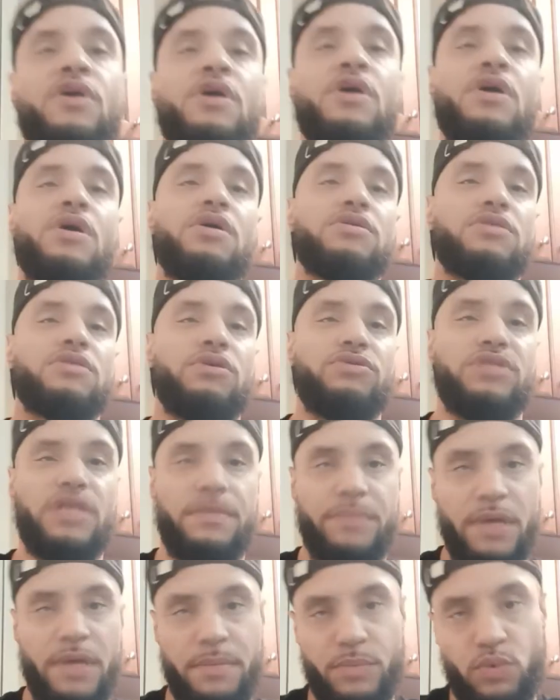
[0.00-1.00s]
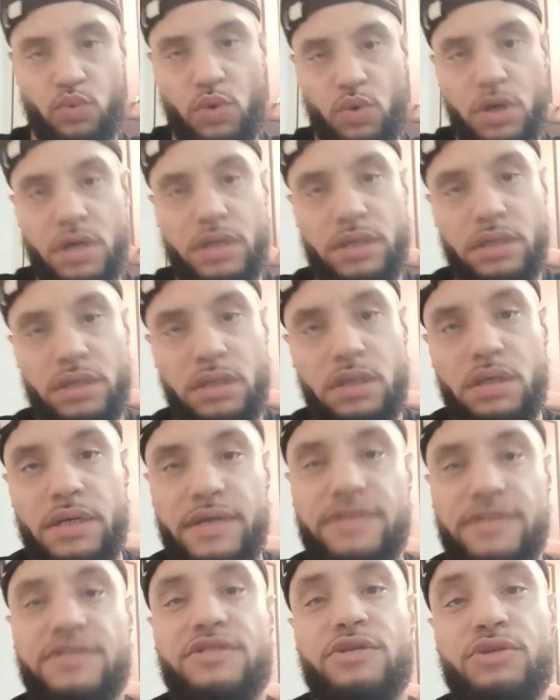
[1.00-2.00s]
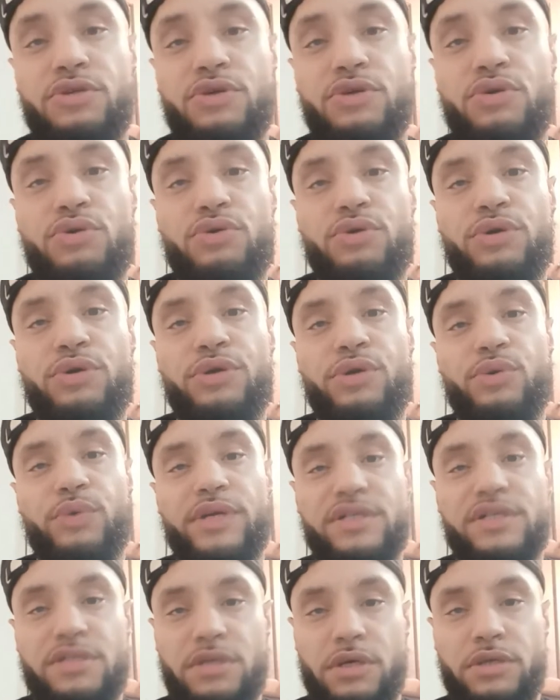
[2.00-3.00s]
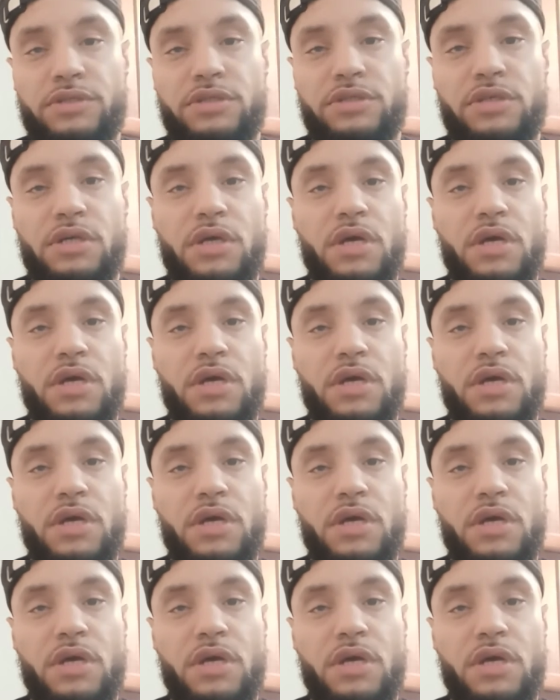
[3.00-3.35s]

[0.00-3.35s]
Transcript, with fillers: So tip number one is to do your research.